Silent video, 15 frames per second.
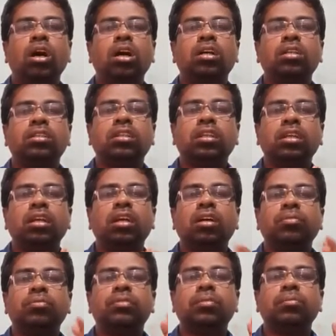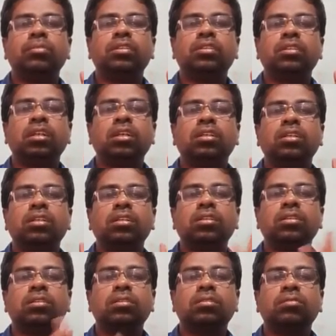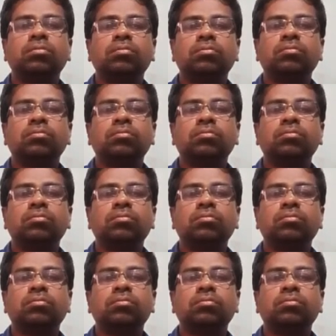If we go on thinking of the mistake,